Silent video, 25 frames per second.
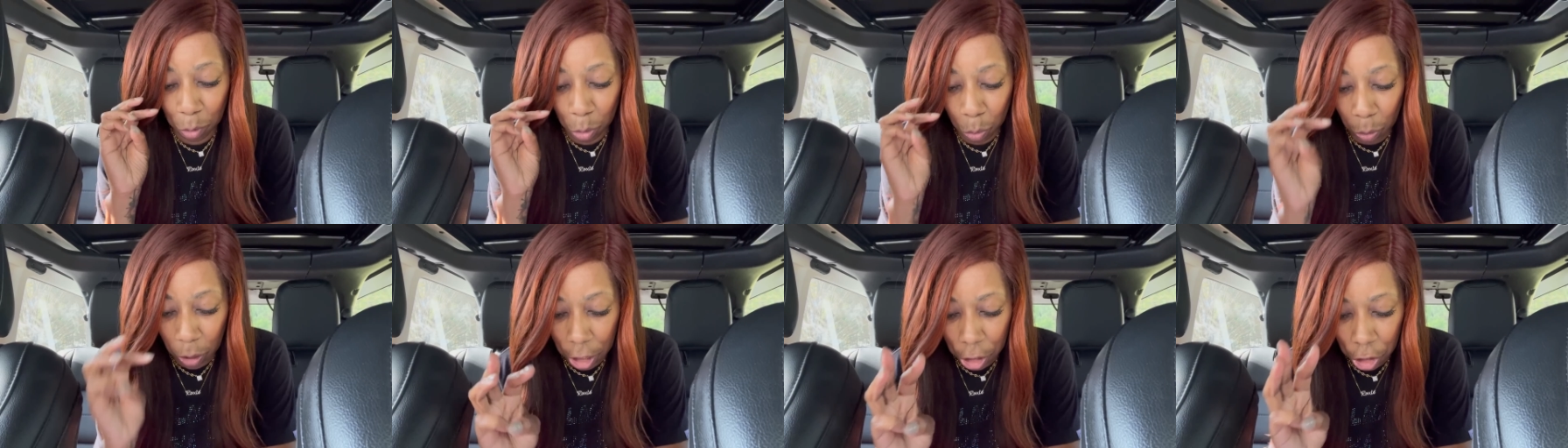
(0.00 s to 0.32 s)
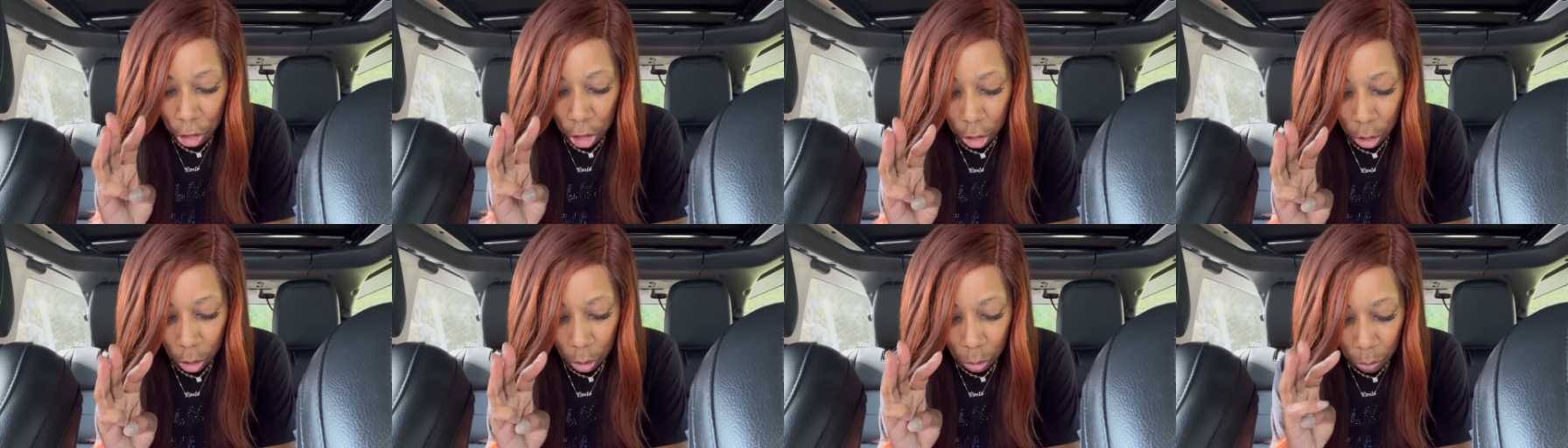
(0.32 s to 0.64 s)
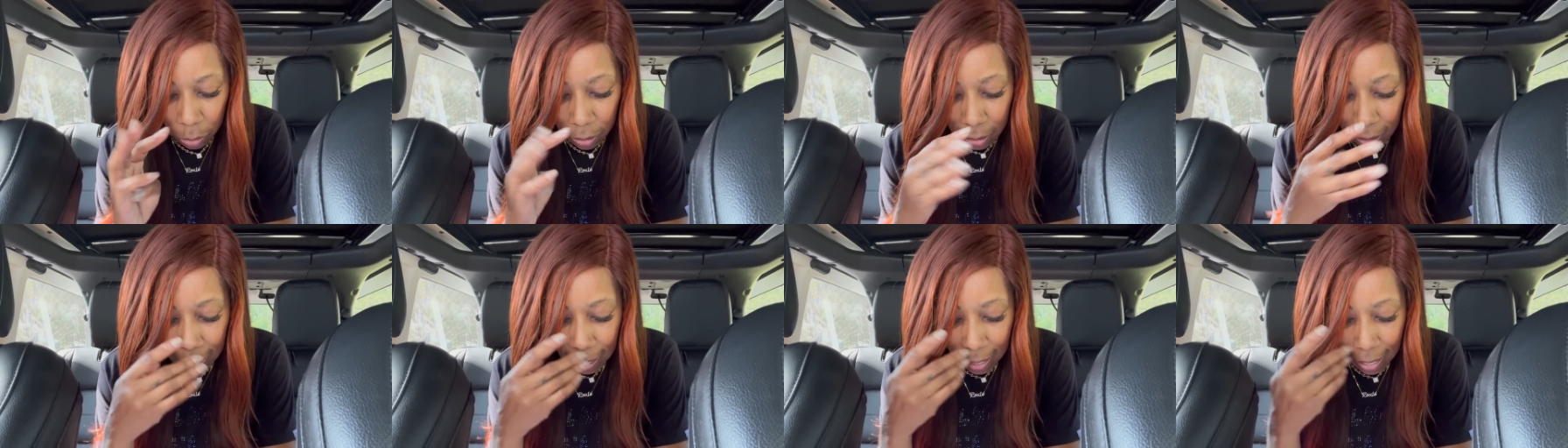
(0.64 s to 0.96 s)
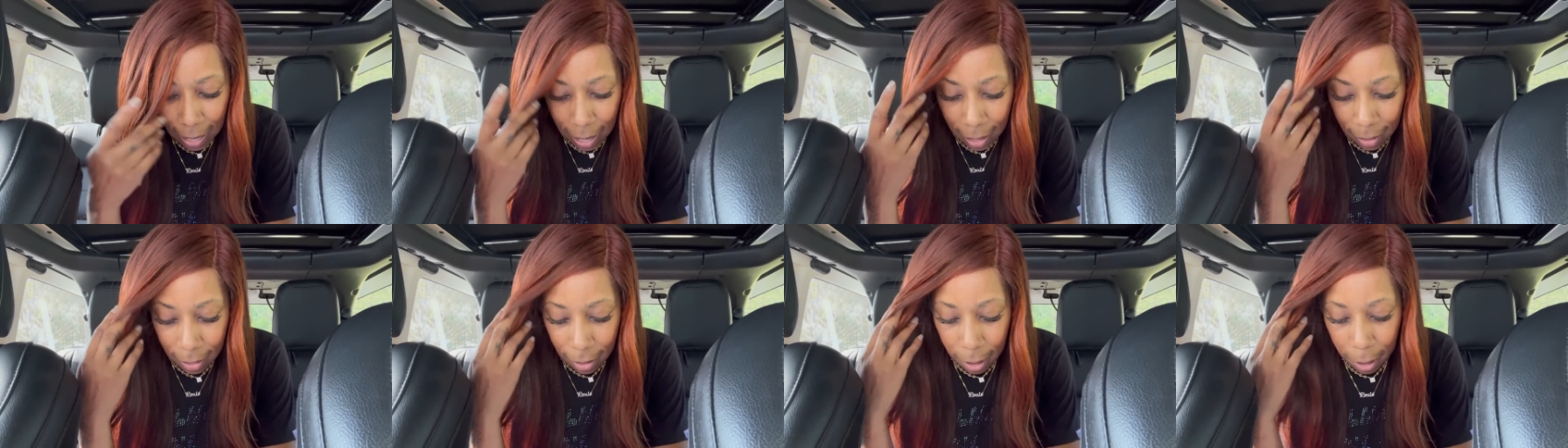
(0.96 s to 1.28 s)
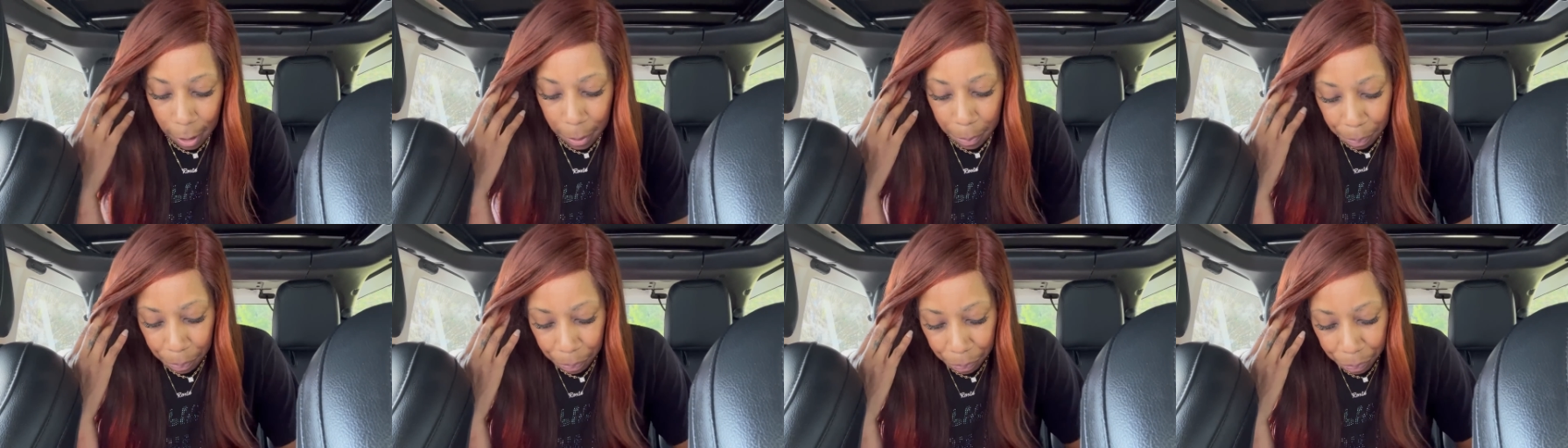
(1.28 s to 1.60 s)
three children
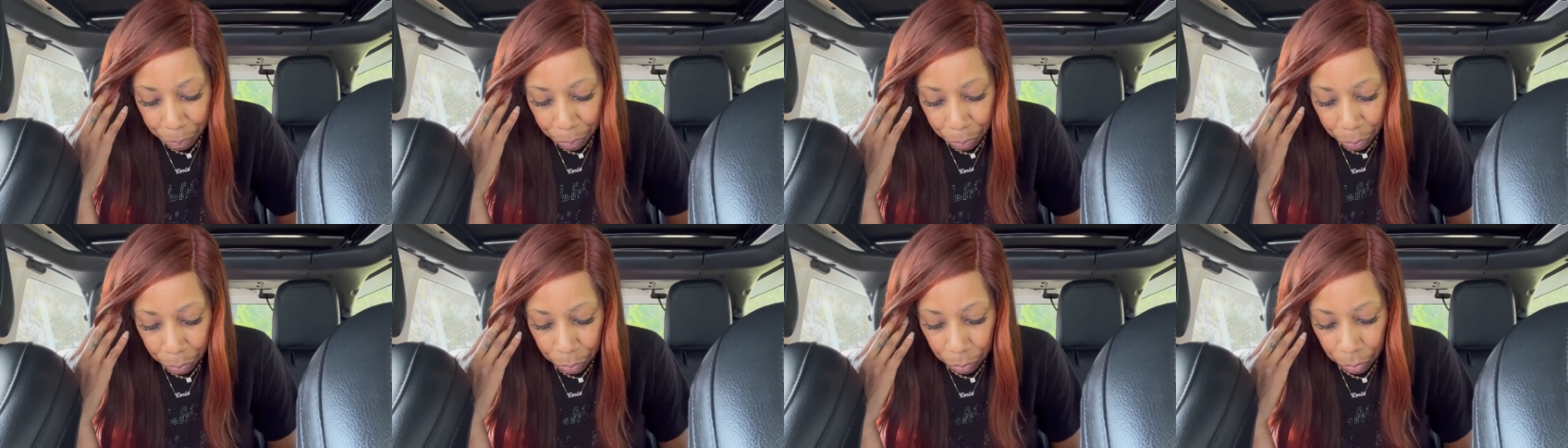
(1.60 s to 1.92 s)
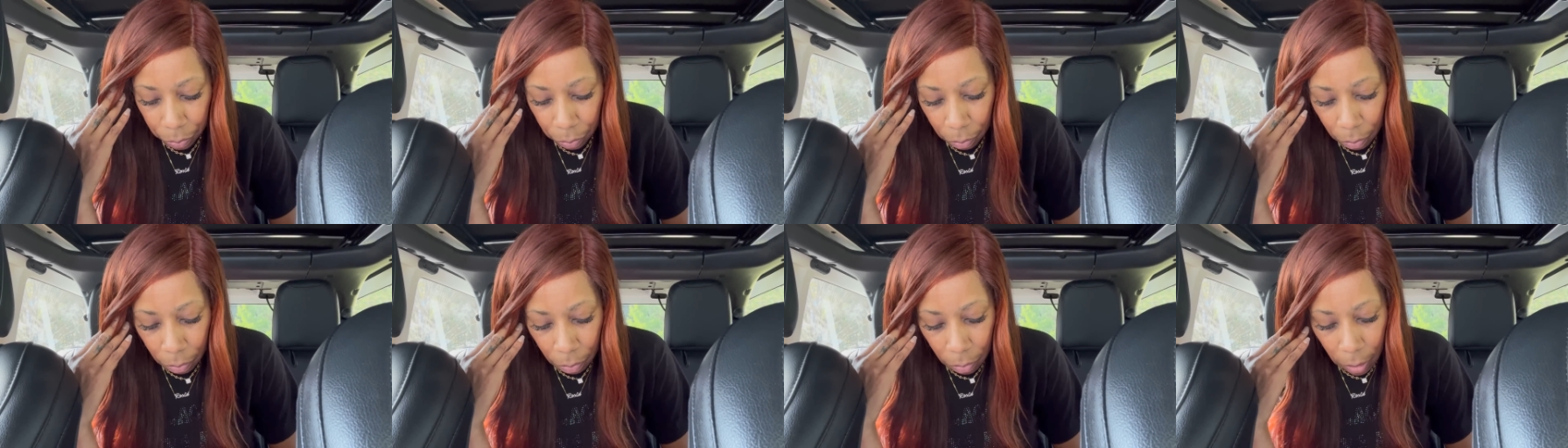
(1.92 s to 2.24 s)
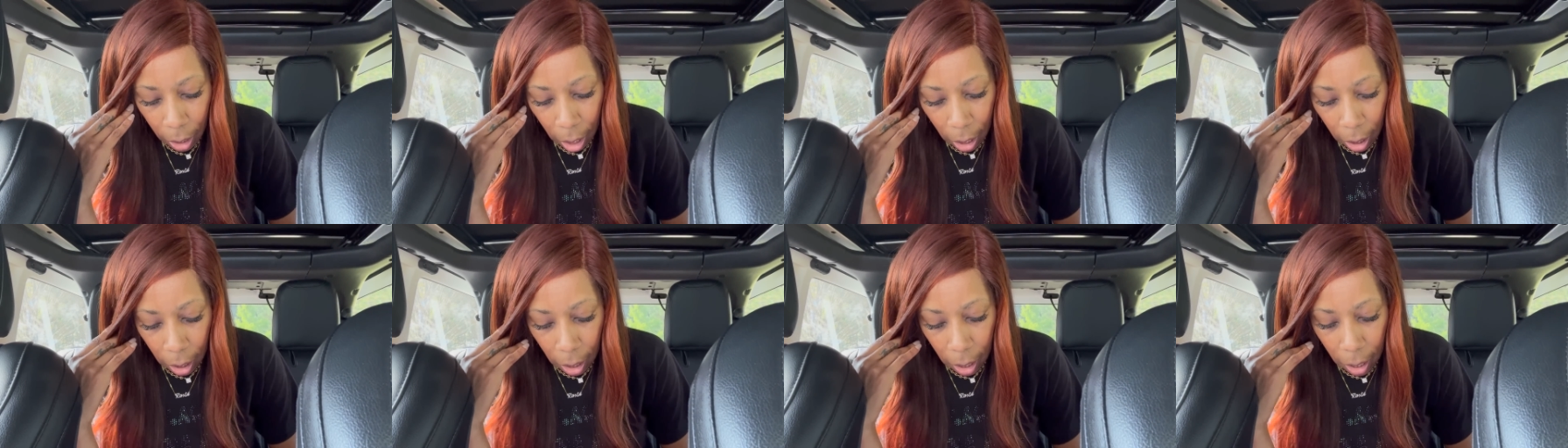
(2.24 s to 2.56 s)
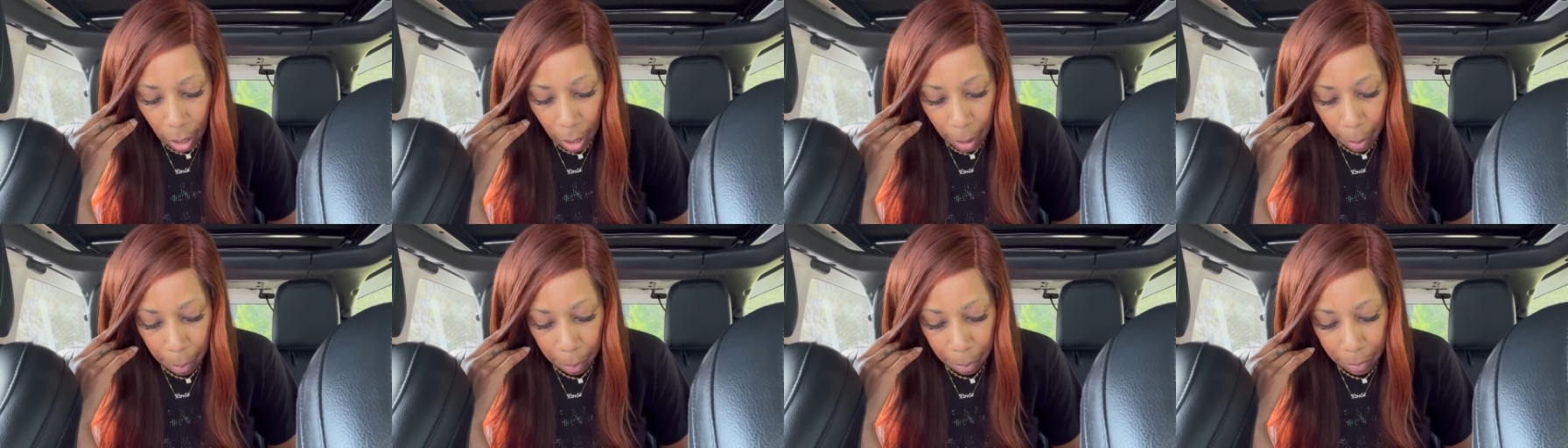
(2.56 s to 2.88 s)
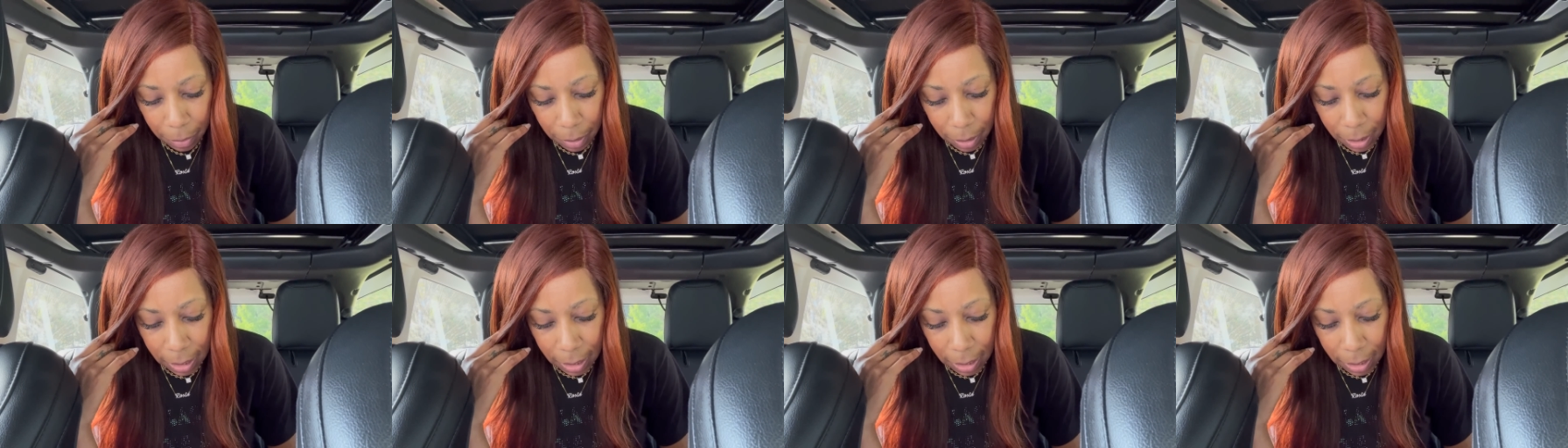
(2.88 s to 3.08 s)
together, um,